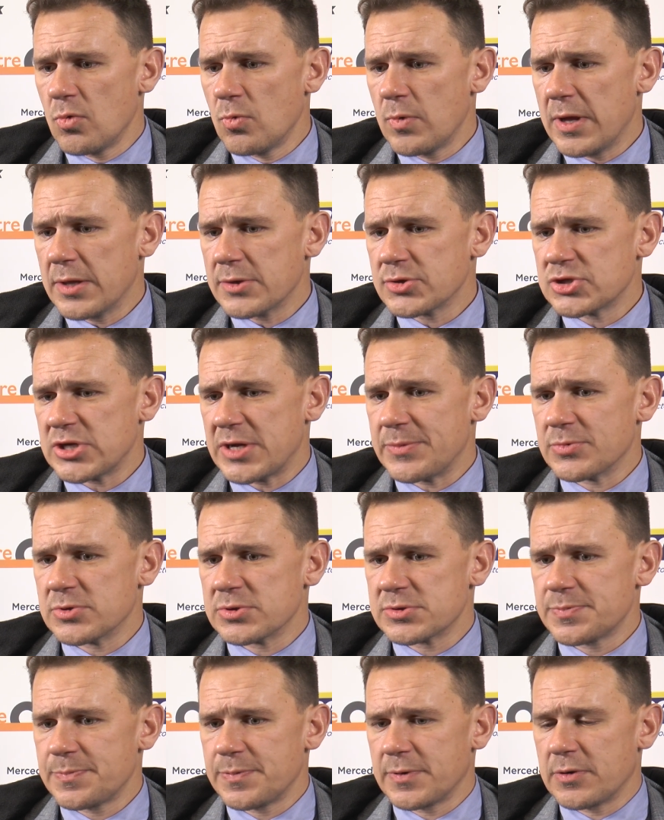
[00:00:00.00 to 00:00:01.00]
Well,
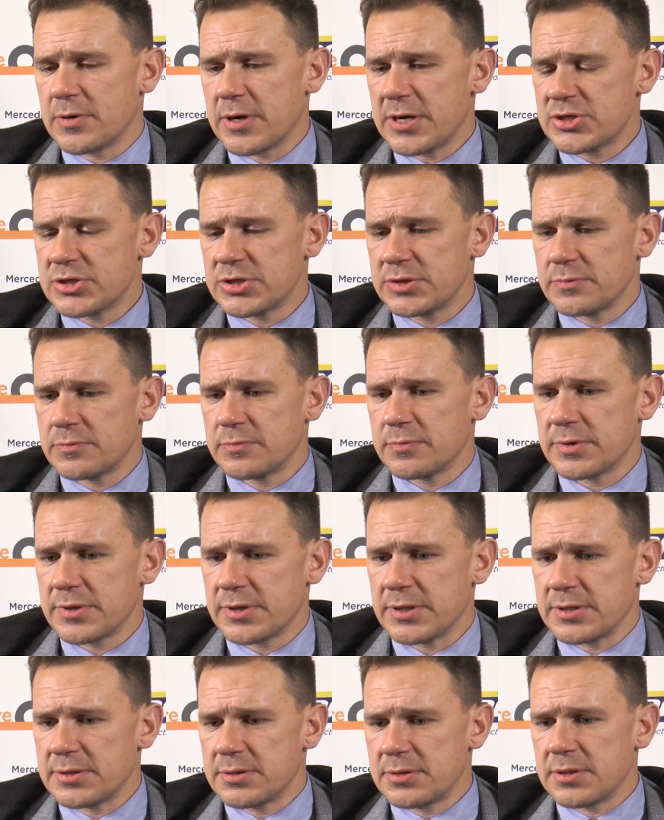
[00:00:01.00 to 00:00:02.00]
JMO's progression with
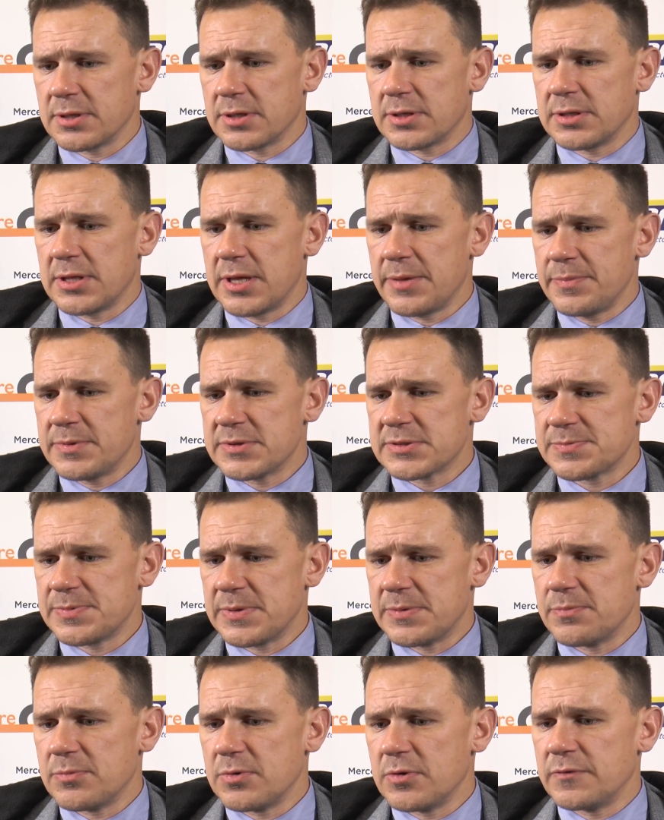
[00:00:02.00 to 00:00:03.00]
the club has
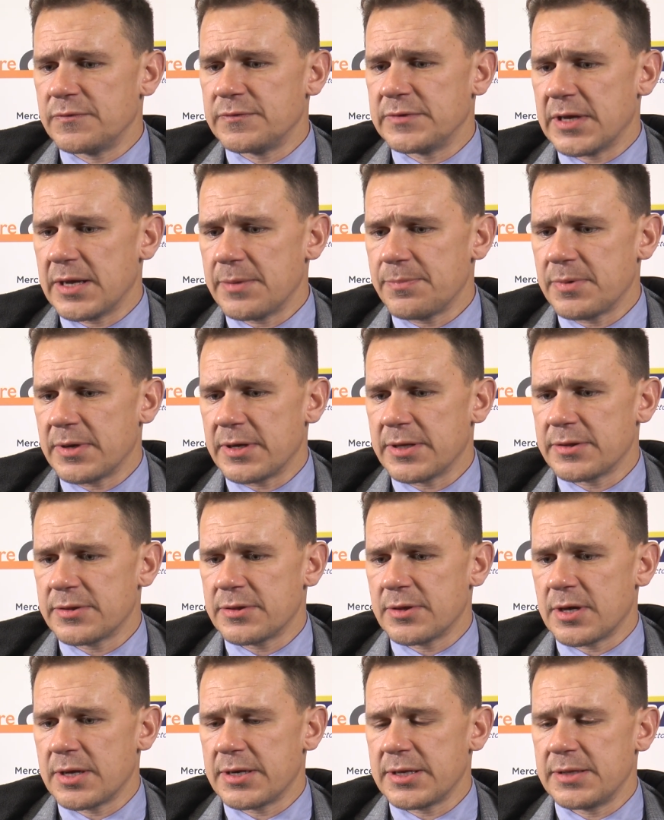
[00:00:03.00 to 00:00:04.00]
been moved up. I
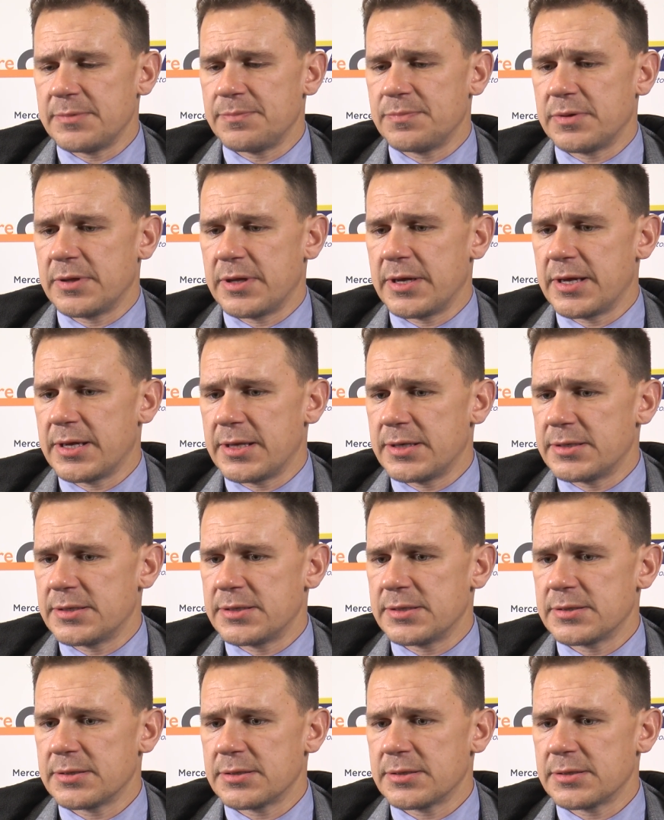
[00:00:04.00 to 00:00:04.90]
thought he played